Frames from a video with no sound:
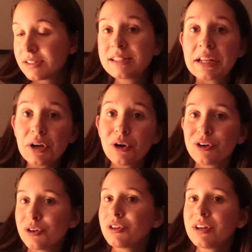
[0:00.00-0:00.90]
did it
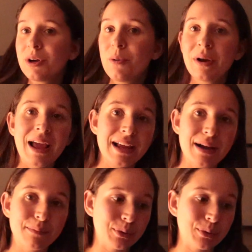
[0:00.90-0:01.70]
earlier when I got